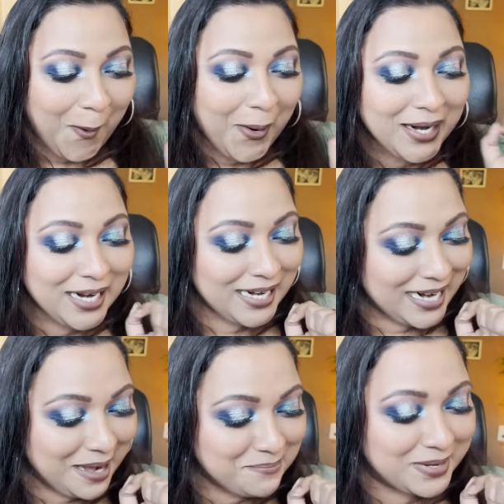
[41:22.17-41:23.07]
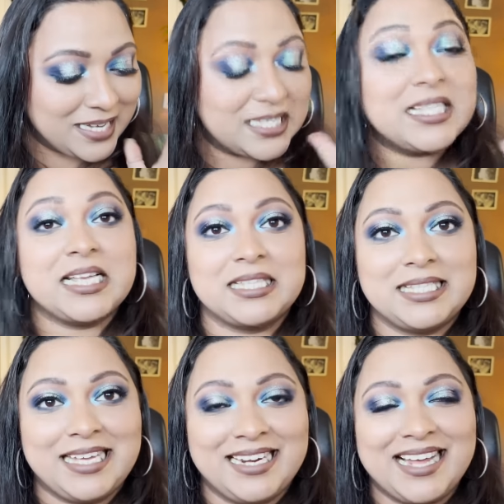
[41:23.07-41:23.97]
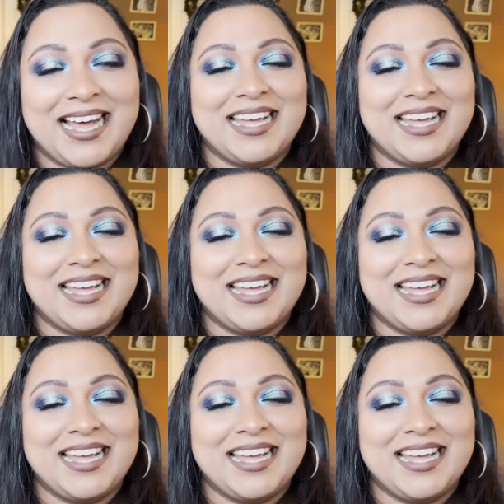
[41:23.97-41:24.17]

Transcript: on number 16, I